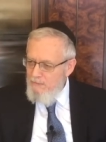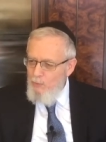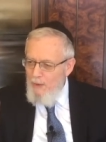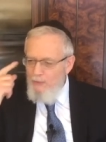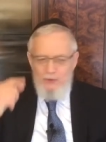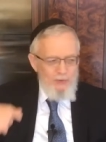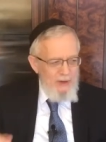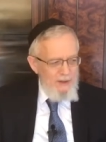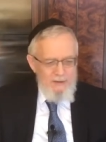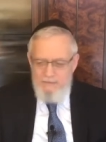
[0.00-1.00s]
One more
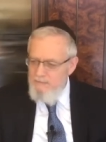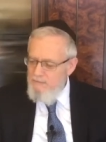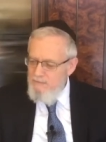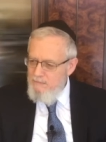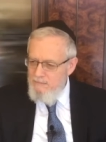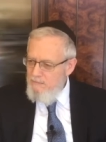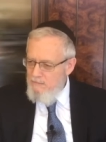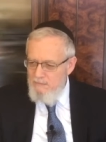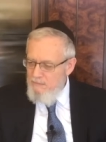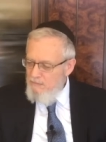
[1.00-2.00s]
try.
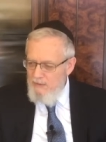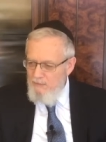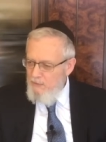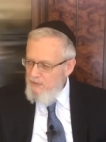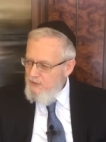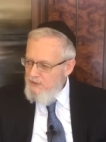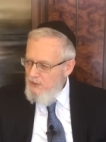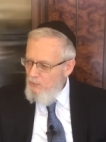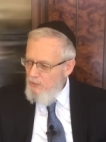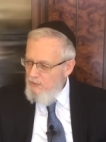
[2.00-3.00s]
Avram didn't
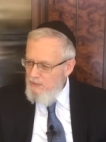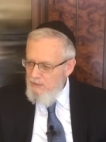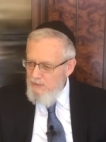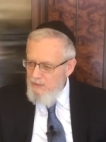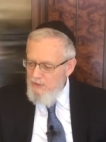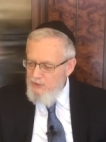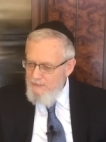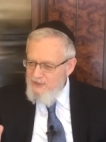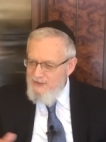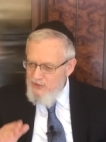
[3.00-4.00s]
say a word.
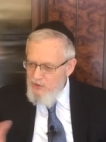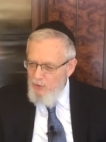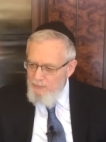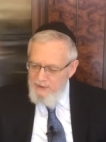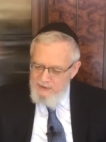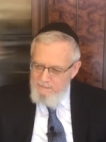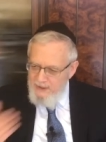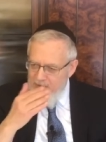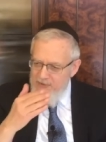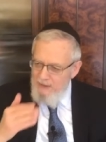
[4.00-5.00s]
Hashem says it's hopeless,
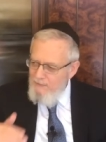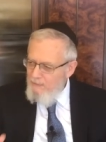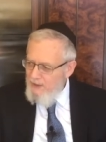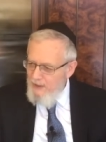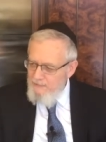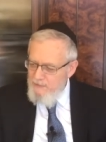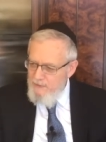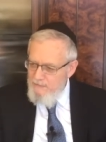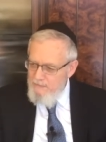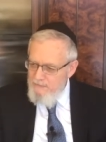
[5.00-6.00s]
picked himself up, he
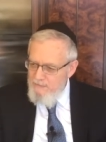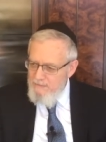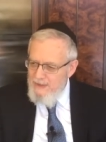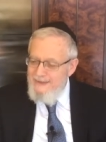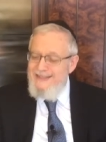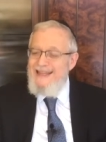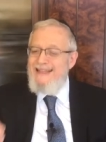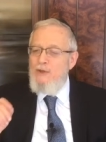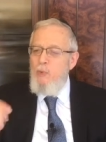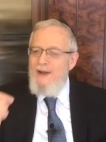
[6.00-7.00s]
left. Did
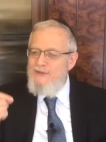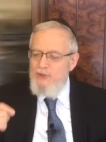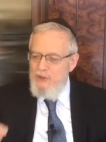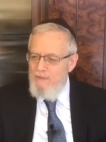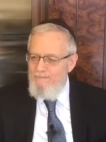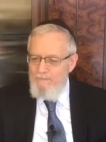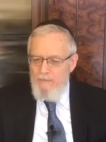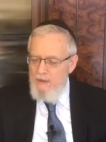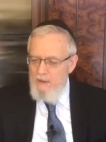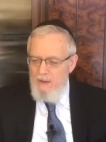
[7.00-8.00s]
not question.
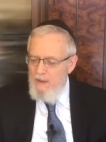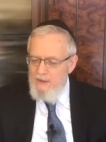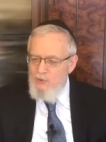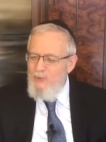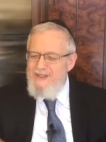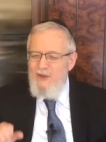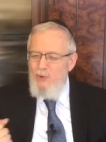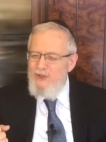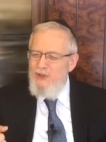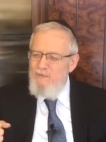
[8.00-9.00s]
So it wasn't a
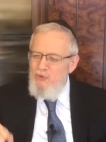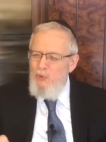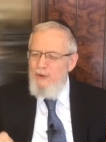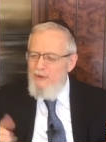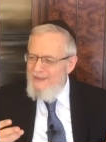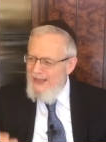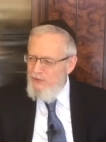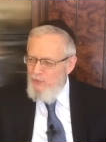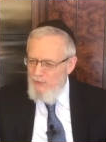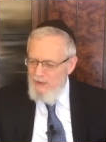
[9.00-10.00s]
question of doing or
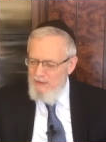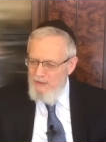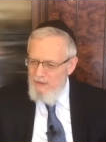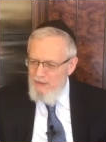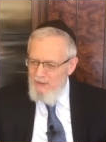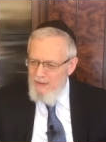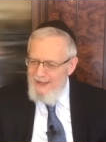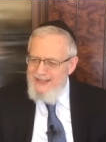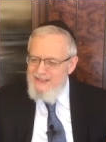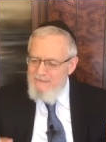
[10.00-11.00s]
not doing.
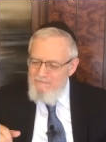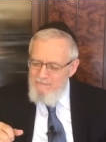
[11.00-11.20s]
It's